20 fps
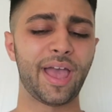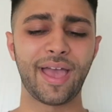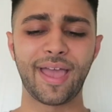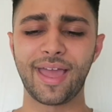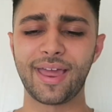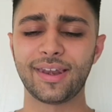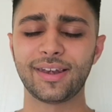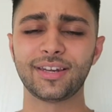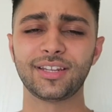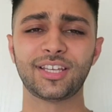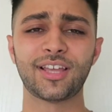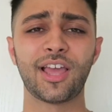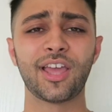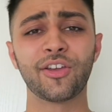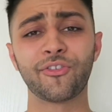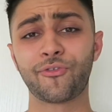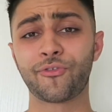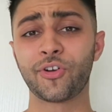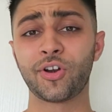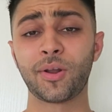And
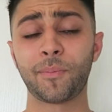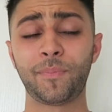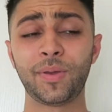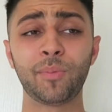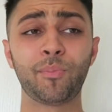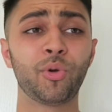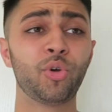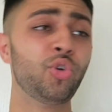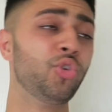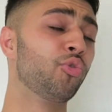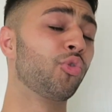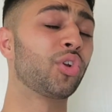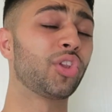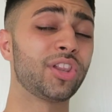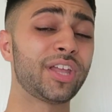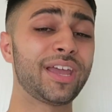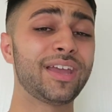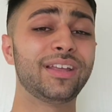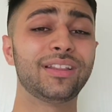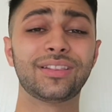if for the people who
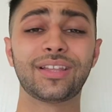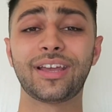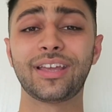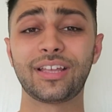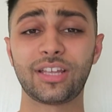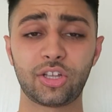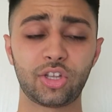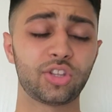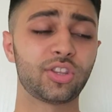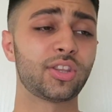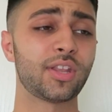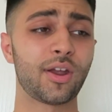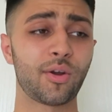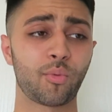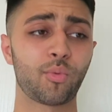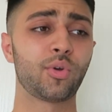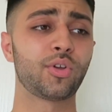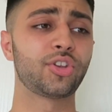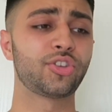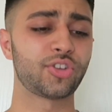relate, like
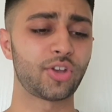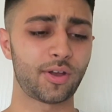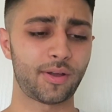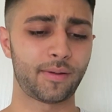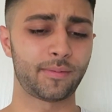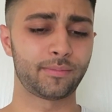there was